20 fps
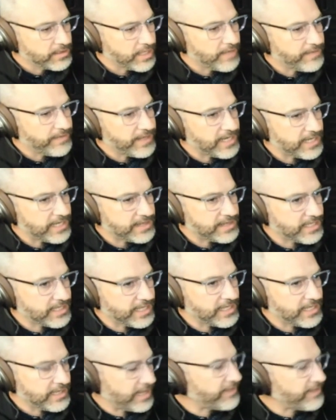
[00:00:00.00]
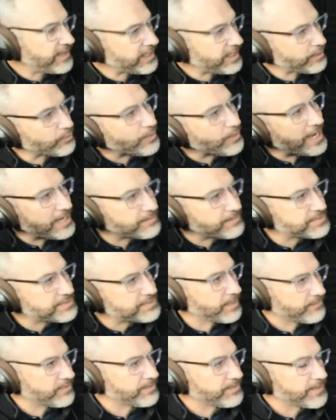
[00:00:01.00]
then I think it ramps
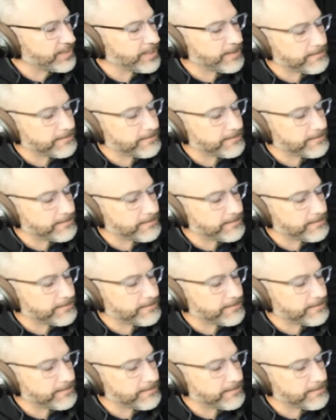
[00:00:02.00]
up from there.